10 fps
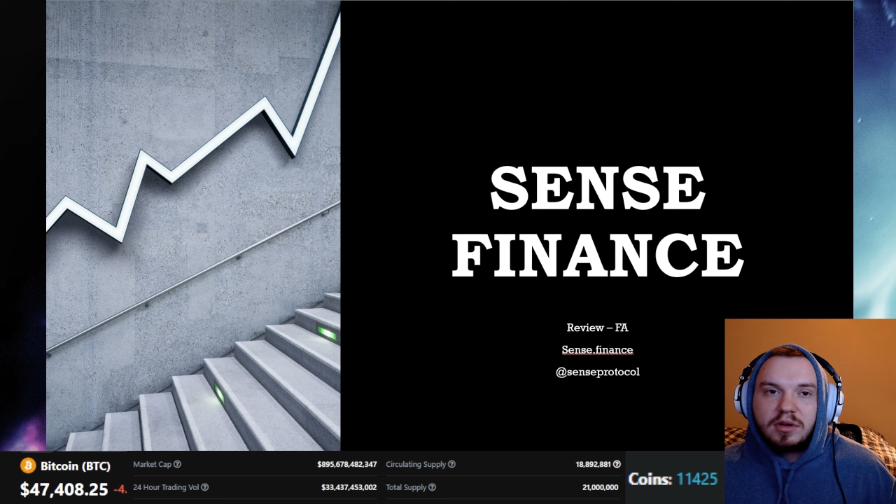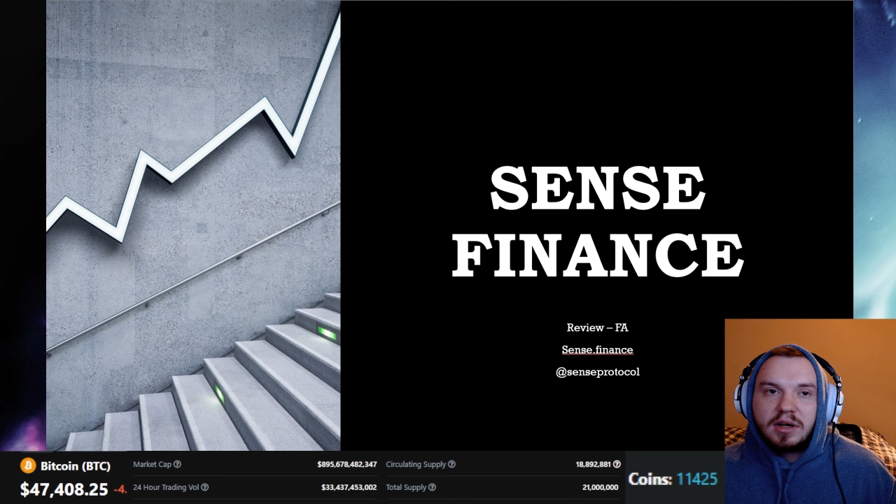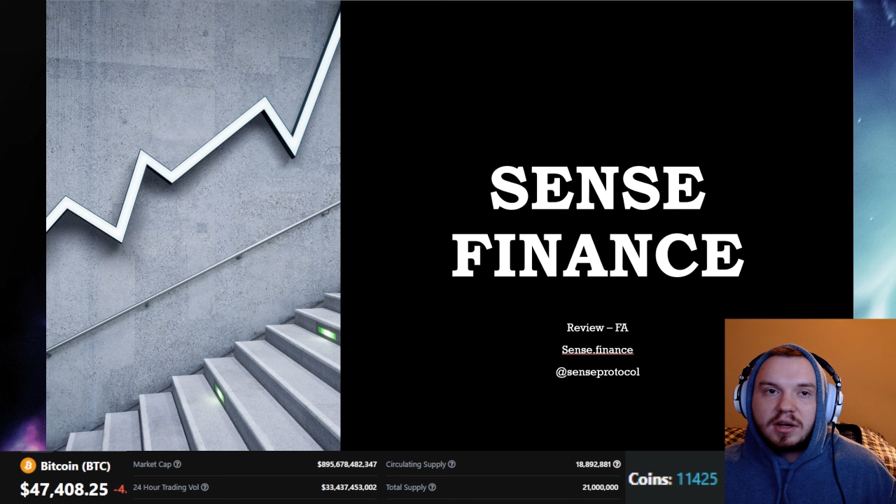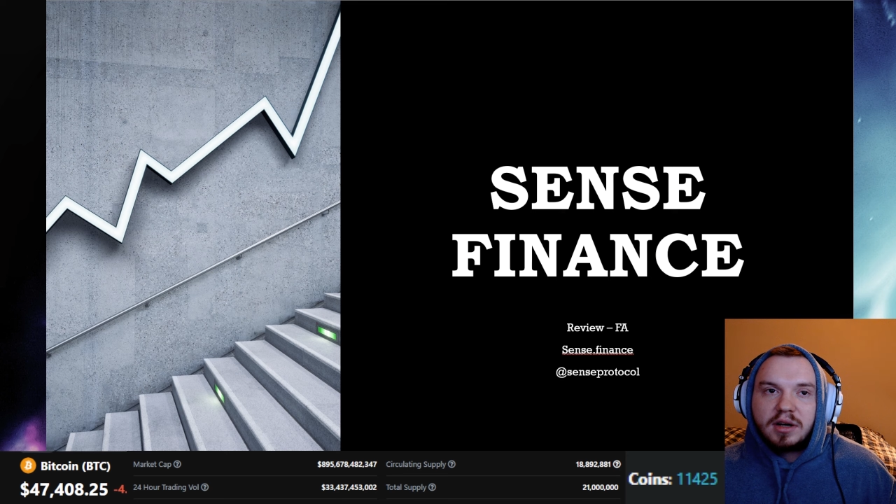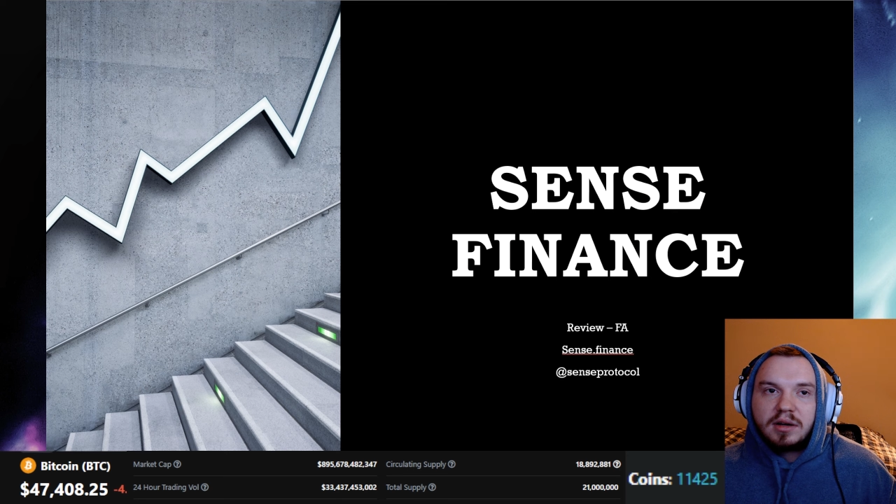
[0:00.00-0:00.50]

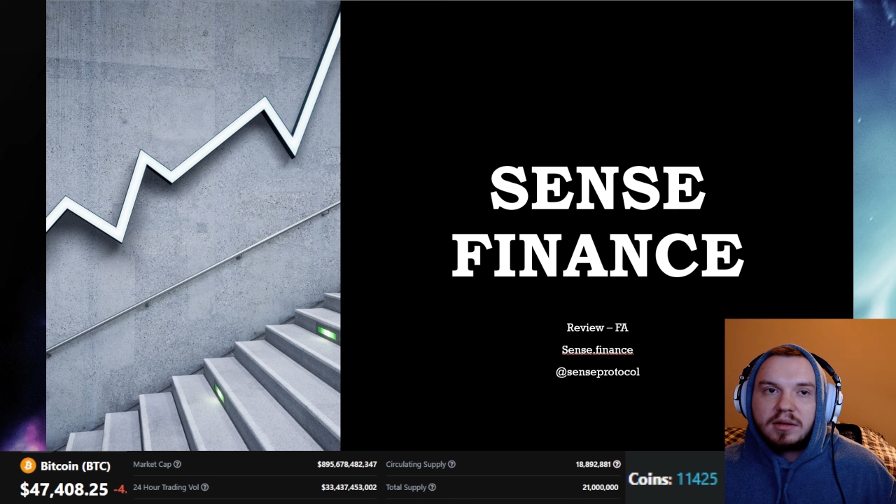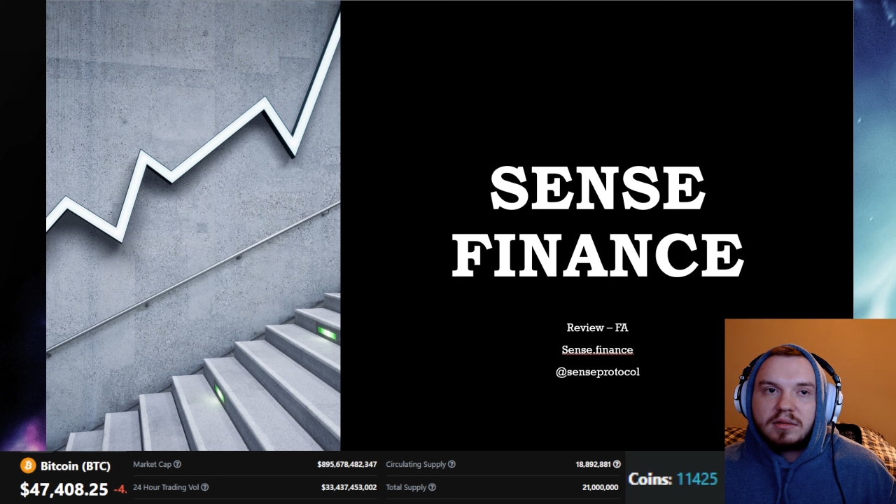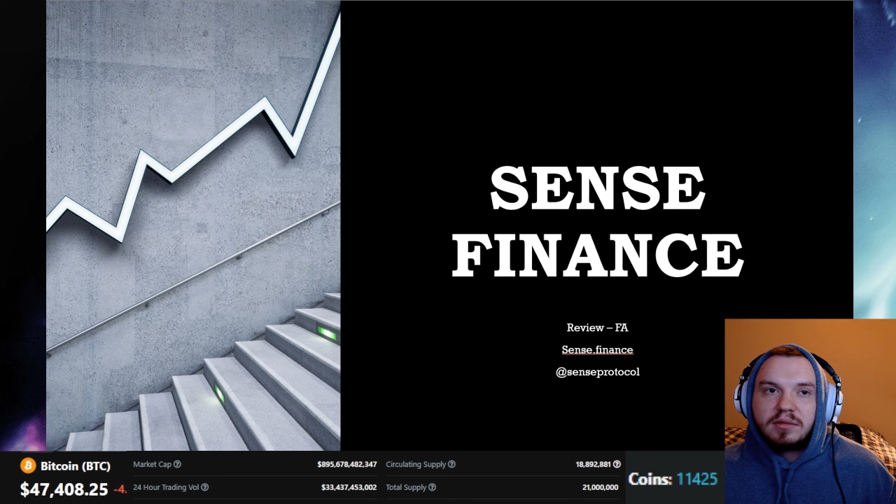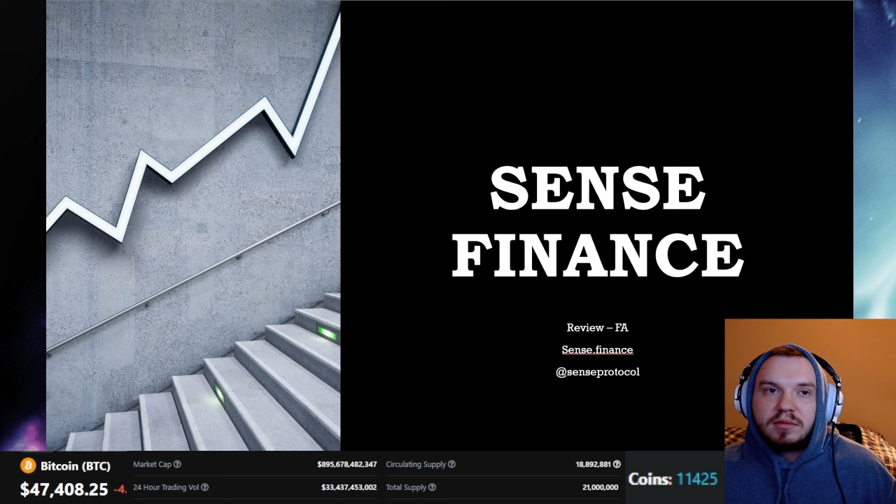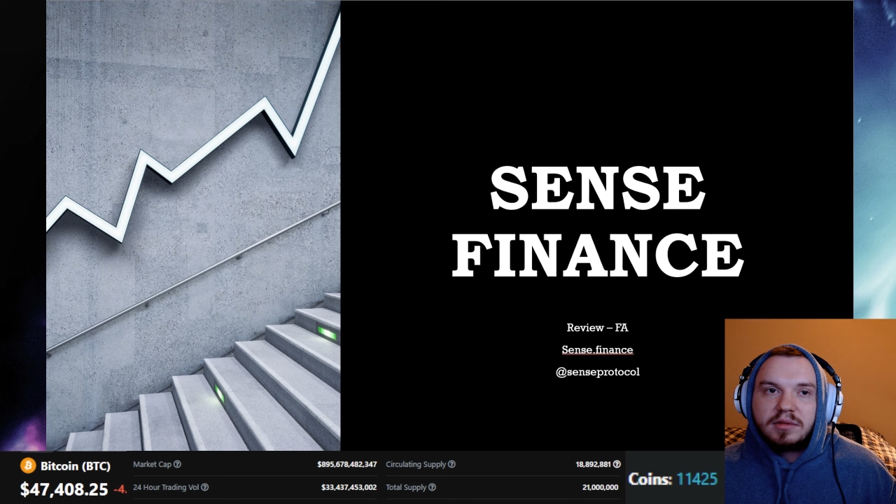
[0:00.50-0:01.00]
Uh,
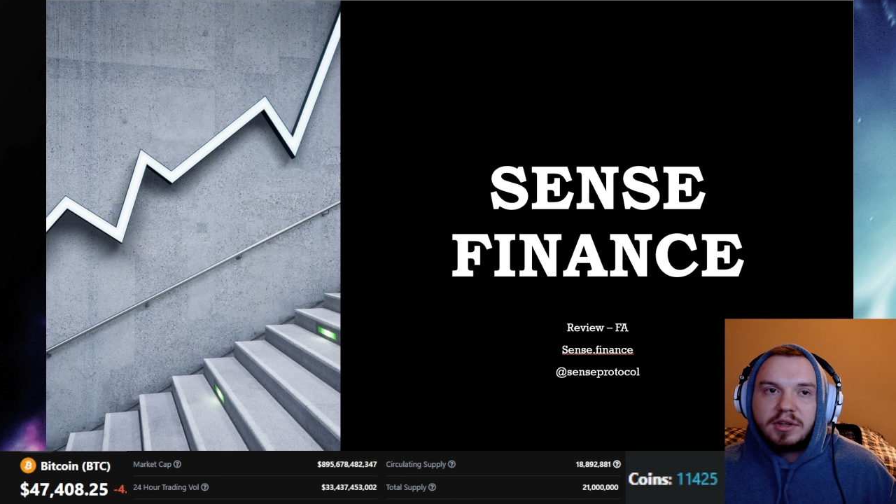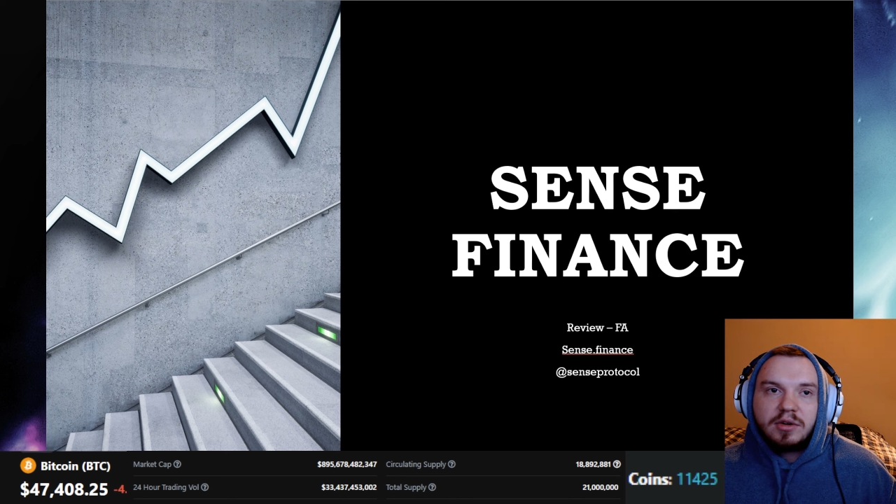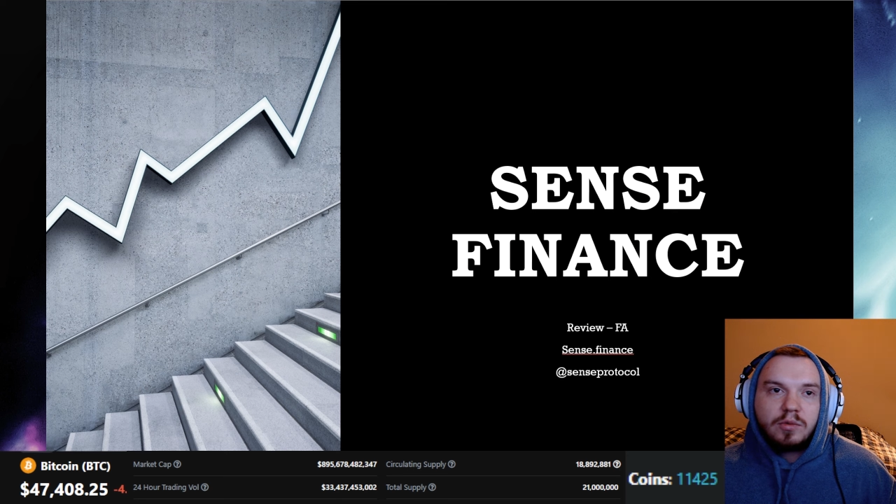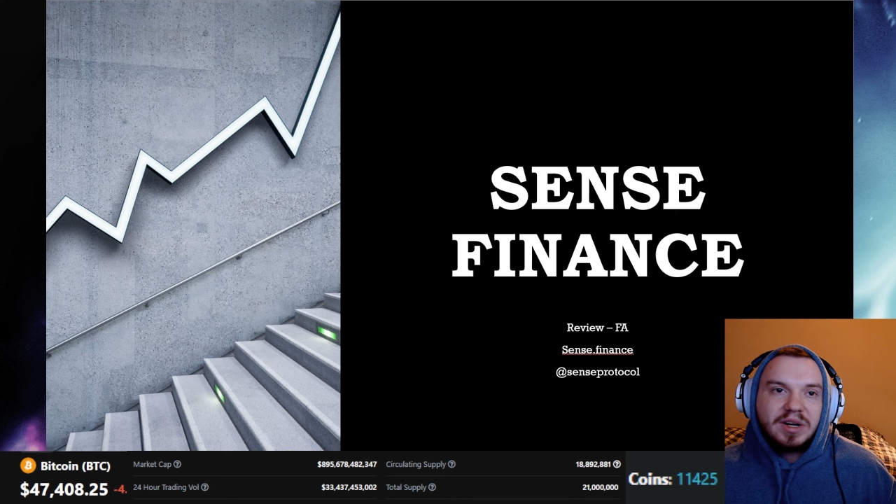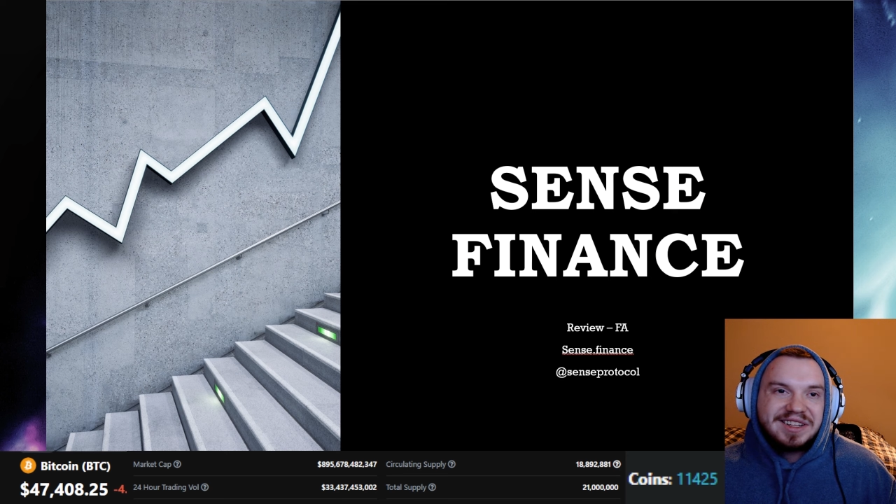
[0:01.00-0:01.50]
you
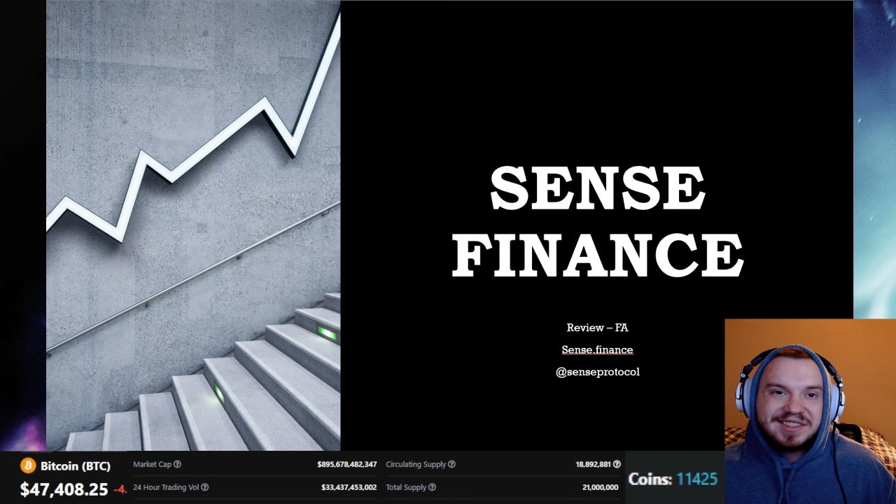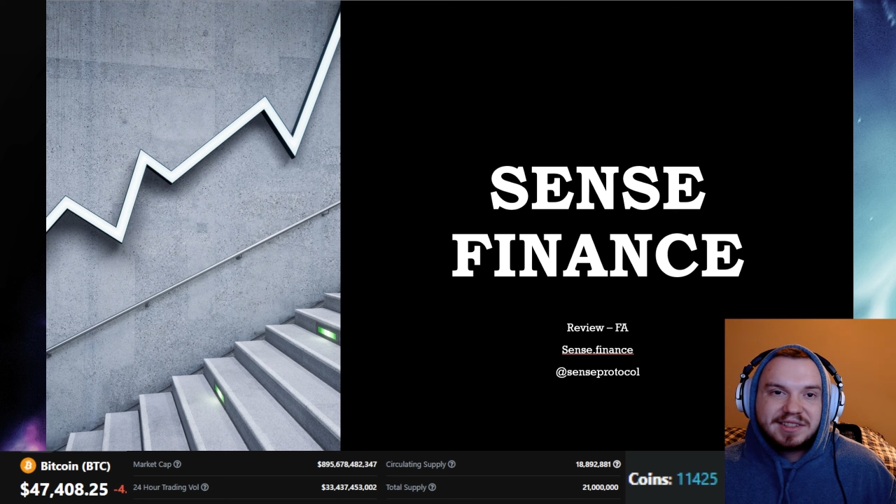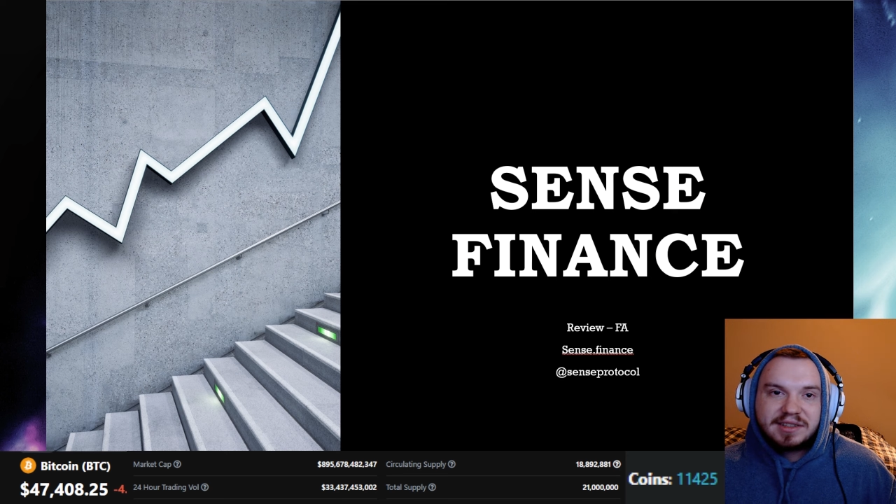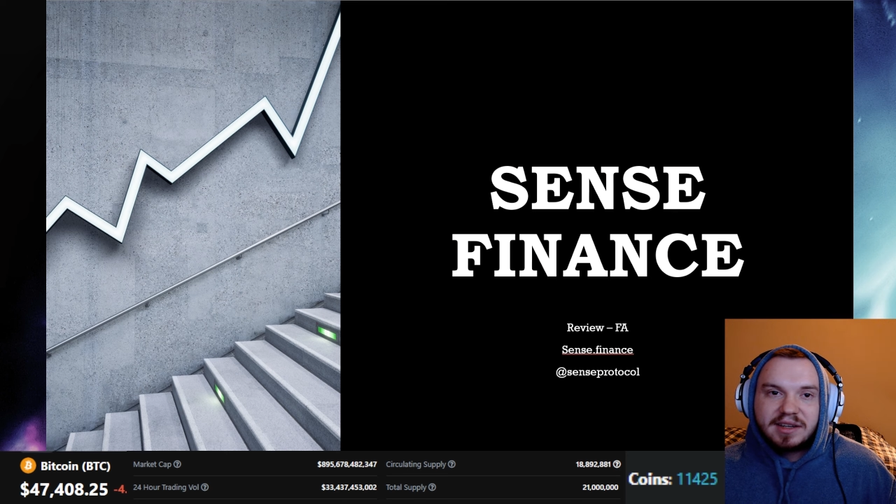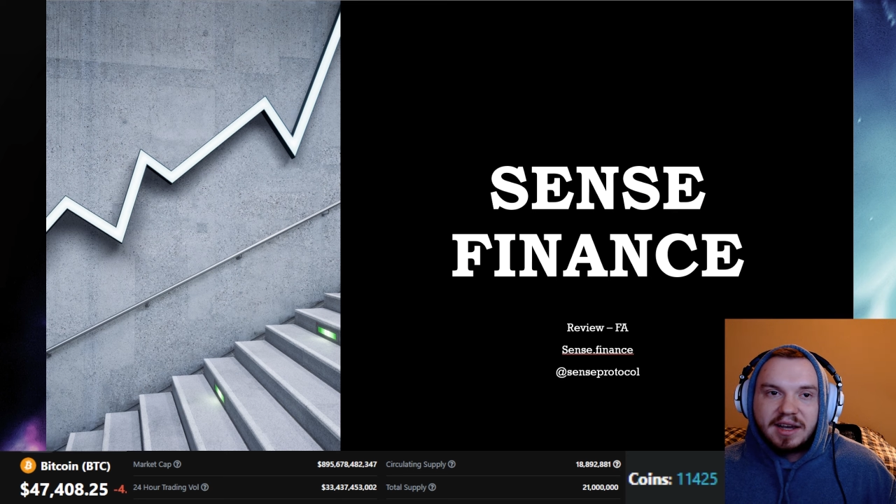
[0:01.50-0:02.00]
know, when
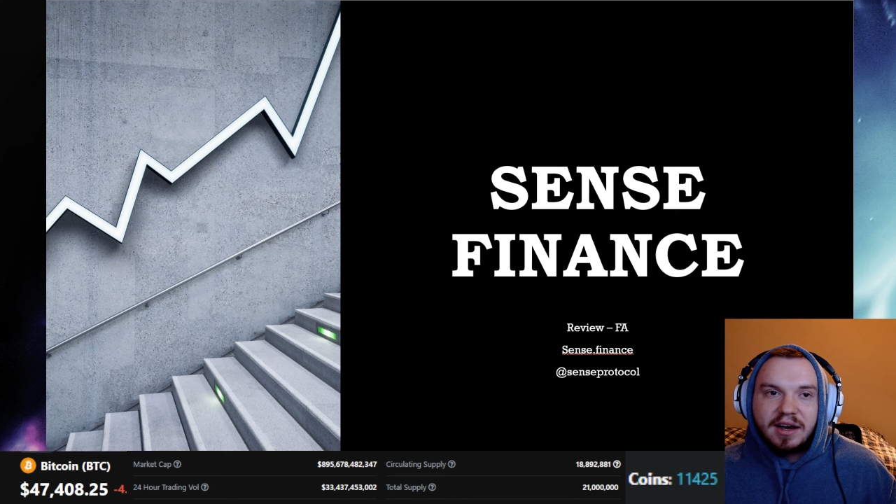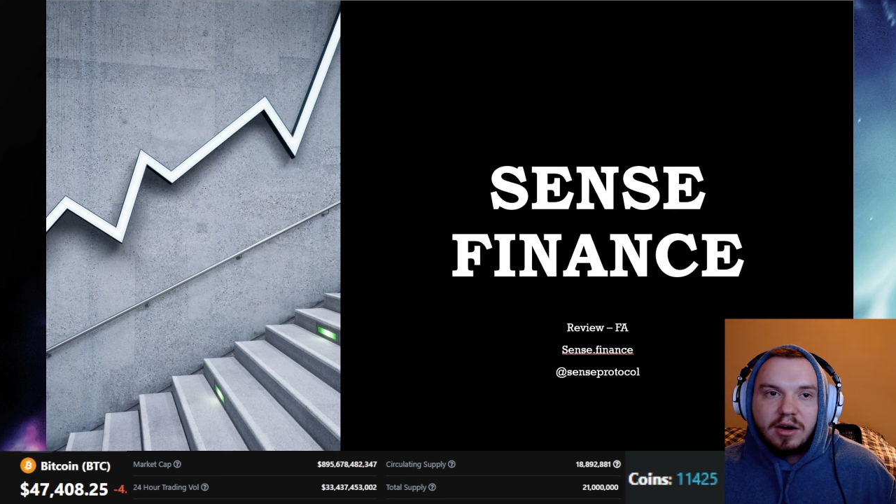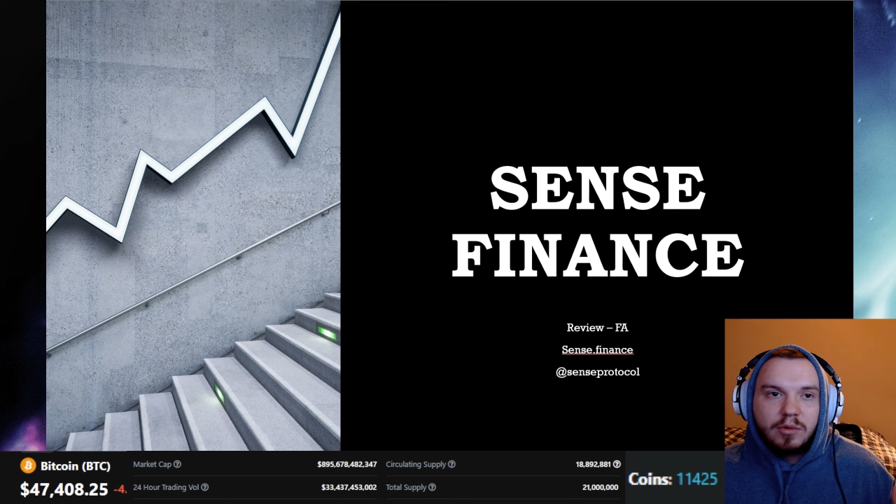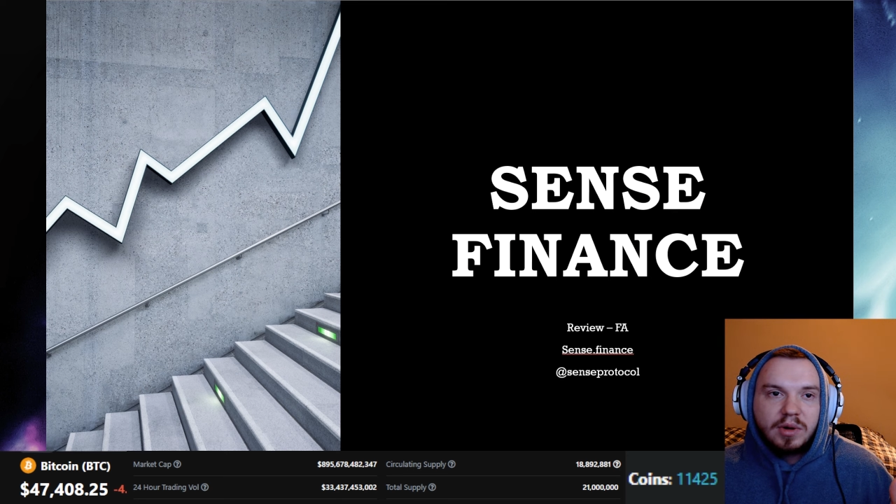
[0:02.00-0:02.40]
it's out,